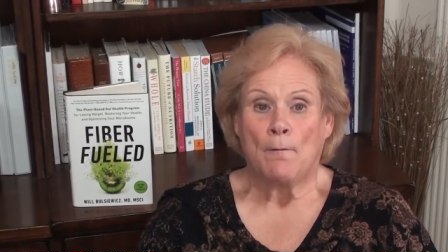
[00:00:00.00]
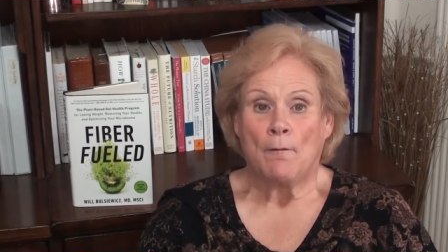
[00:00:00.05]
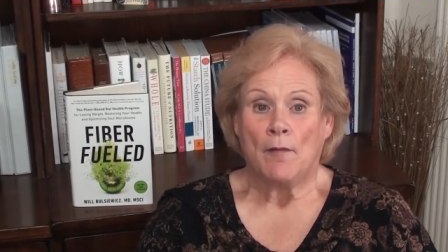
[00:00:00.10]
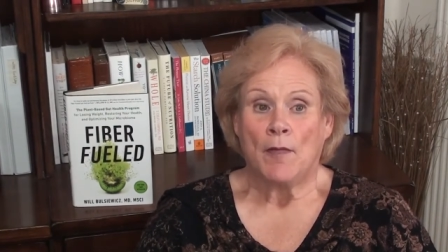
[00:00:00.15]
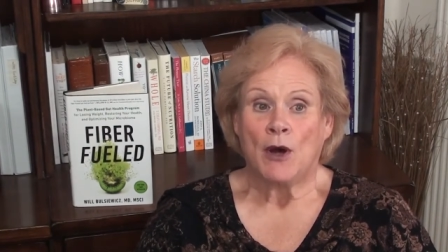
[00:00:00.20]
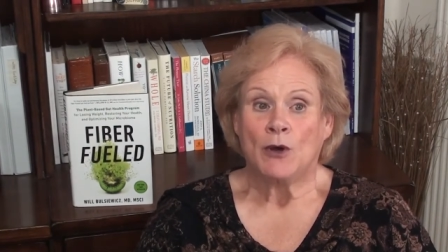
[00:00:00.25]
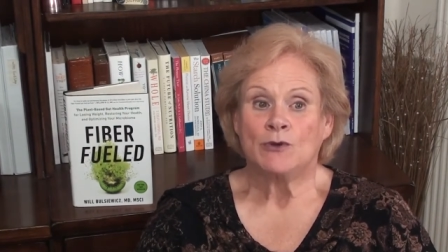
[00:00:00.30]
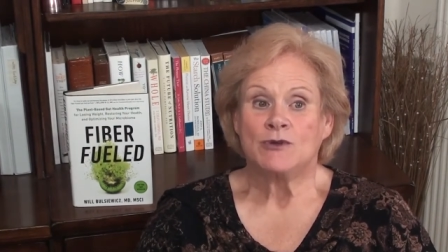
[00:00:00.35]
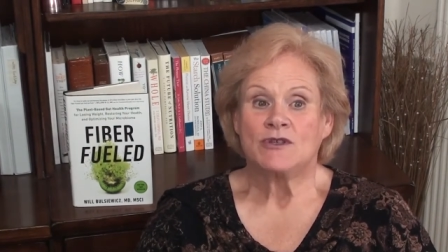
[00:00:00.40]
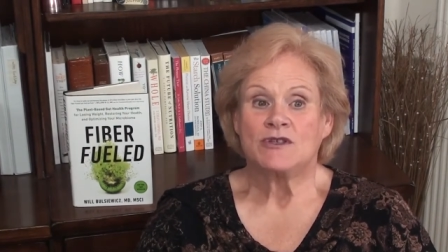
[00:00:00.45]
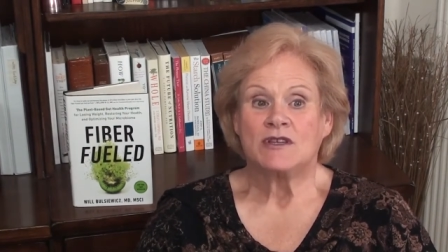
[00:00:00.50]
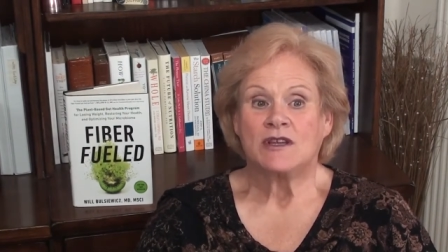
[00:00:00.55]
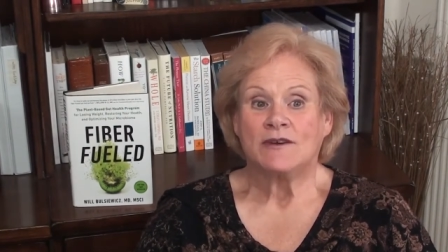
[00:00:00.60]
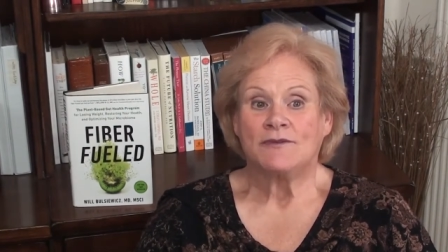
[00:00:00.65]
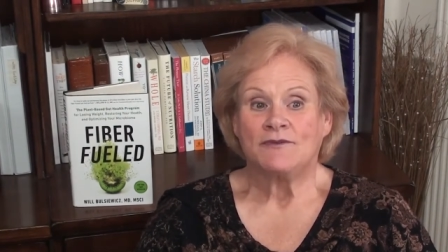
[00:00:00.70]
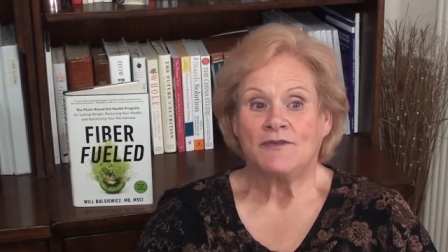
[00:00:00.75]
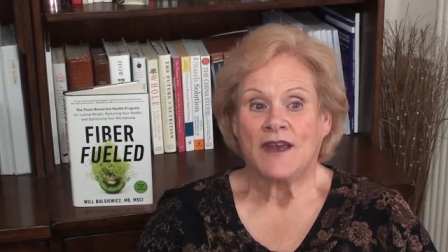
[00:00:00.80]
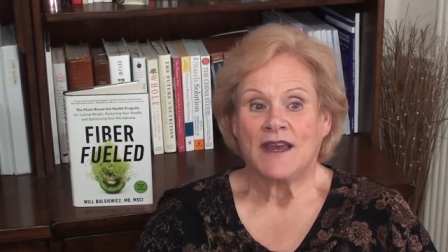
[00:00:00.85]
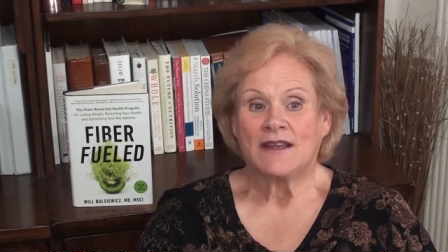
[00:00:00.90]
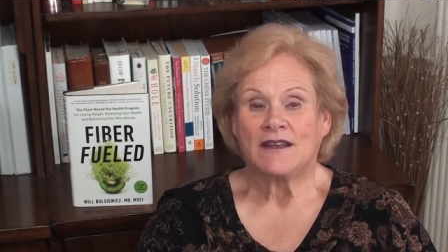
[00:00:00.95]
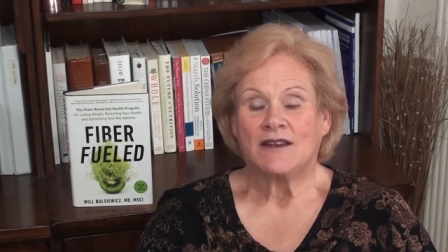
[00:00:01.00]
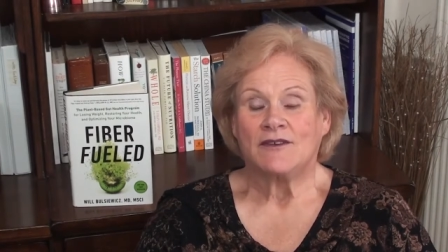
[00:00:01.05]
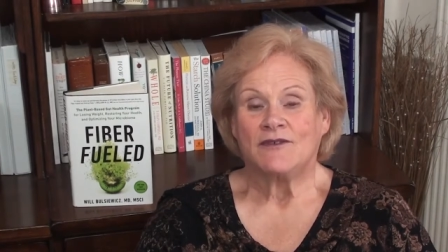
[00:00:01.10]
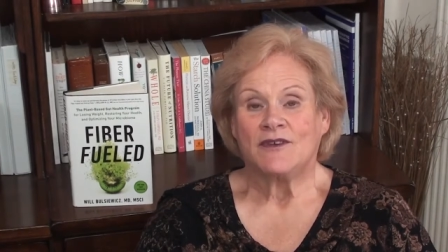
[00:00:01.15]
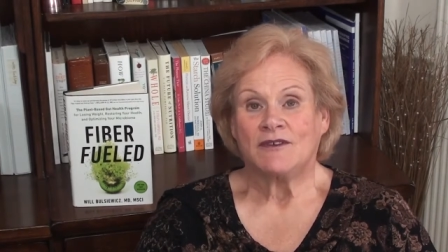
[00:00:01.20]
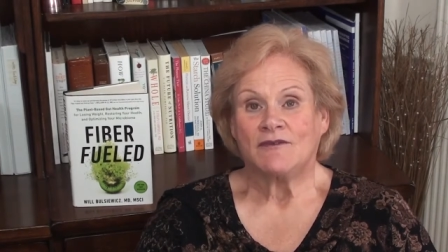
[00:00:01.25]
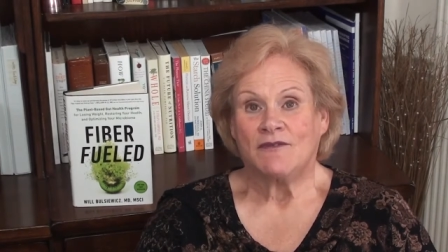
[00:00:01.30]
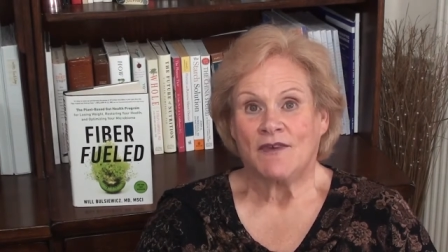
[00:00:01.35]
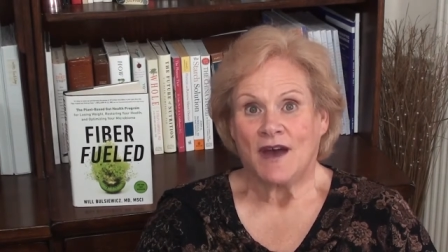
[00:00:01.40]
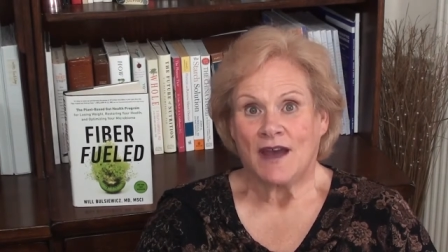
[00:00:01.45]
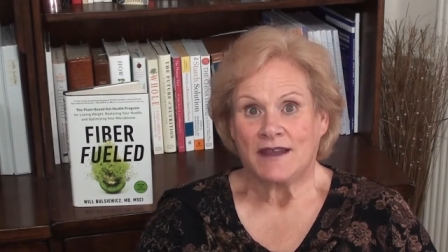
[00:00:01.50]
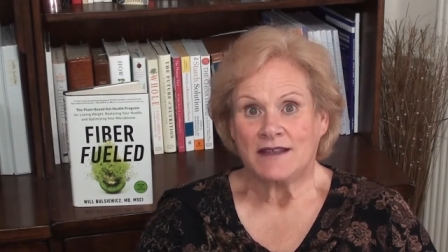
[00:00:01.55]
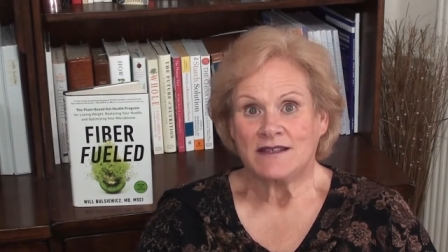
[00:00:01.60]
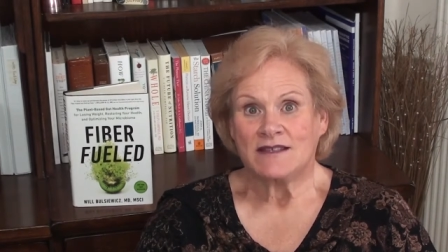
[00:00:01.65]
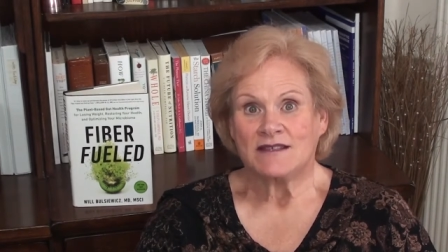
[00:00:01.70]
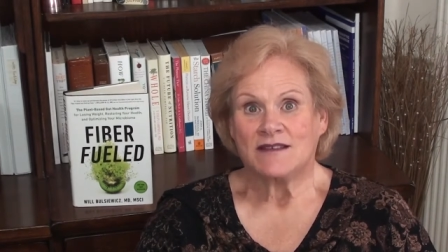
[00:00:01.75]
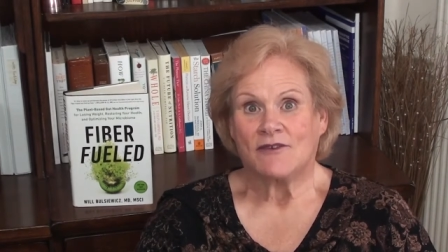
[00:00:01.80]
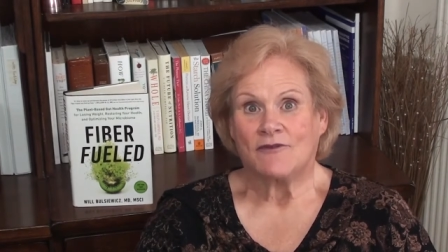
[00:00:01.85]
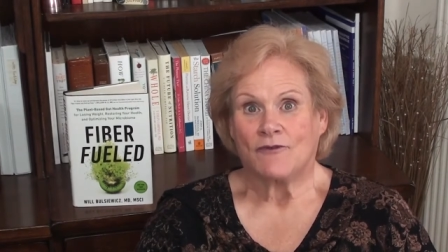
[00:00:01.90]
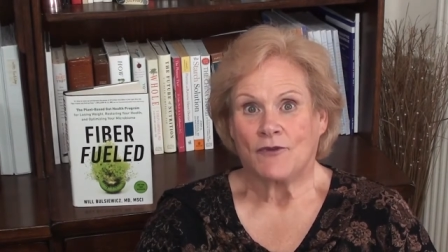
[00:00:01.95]
most effective
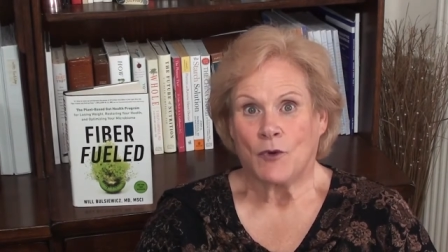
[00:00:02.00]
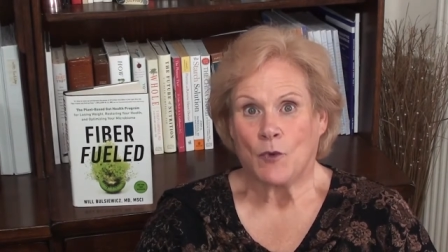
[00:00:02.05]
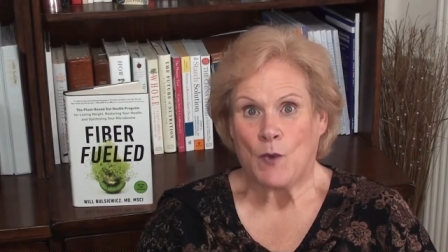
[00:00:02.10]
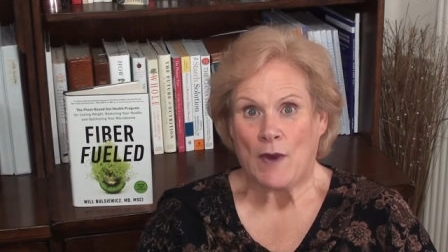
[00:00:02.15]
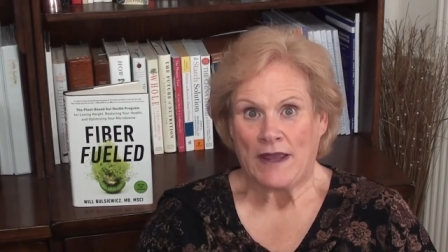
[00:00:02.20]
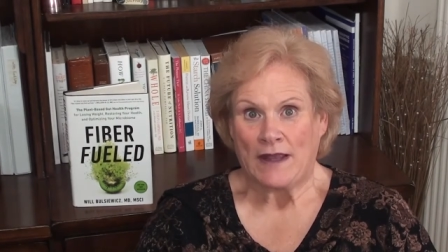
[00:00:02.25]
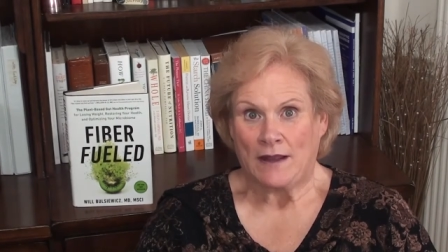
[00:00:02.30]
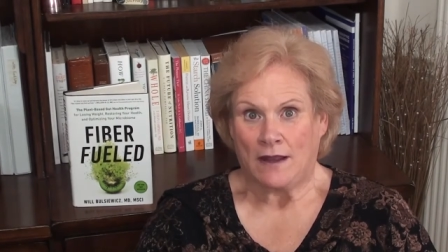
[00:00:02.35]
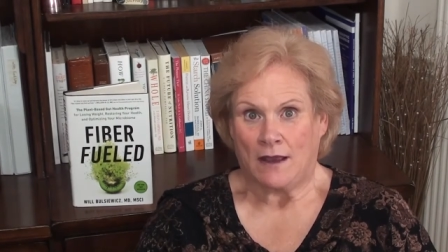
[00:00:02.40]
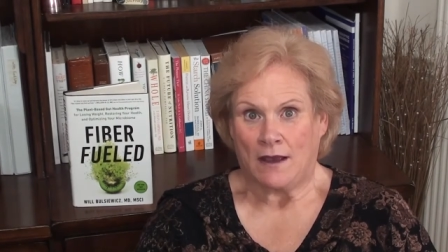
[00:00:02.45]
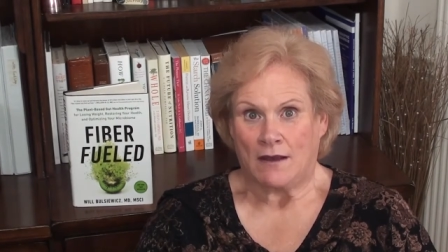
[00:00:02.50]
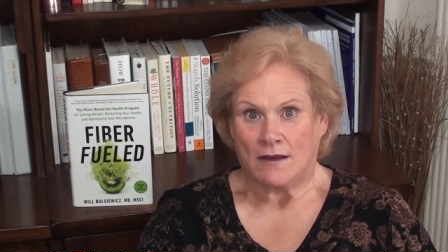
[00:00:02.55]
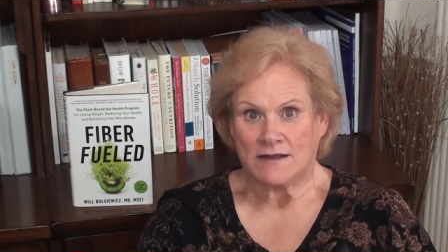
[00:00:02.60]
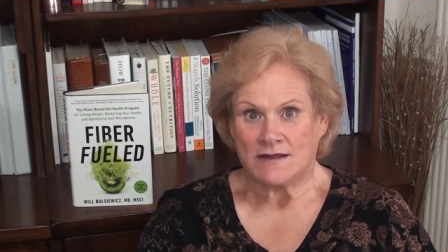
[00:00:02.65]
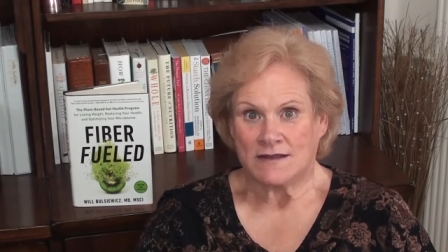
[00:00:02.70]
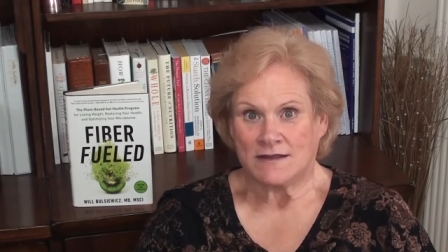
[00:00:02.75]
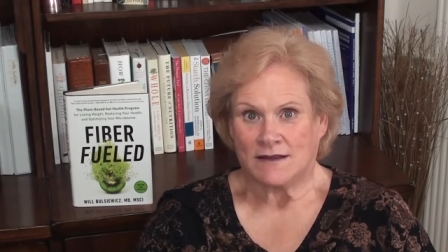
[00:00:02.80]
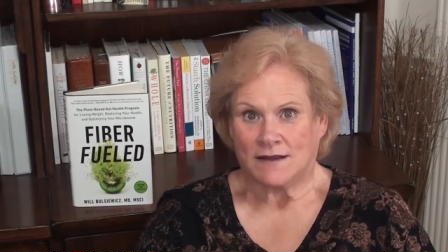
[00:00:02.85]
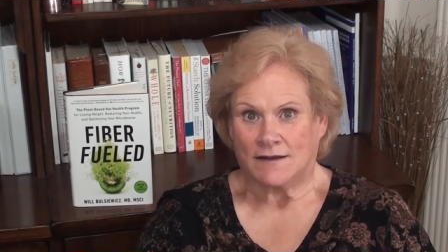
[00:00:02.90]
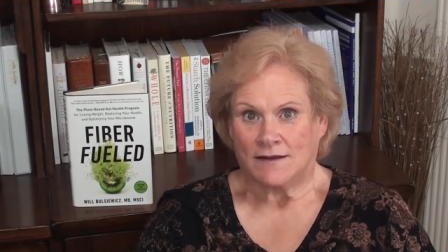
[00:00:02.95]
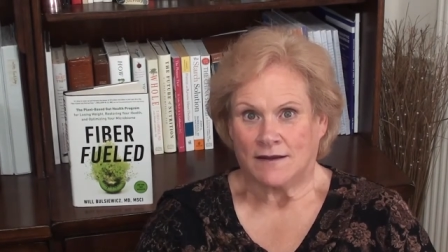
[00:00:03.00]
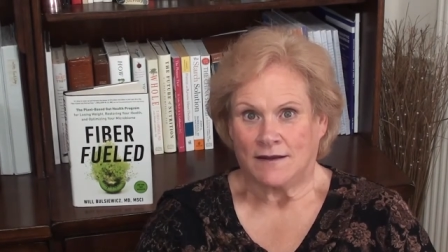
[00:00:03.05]
advice for weight loss.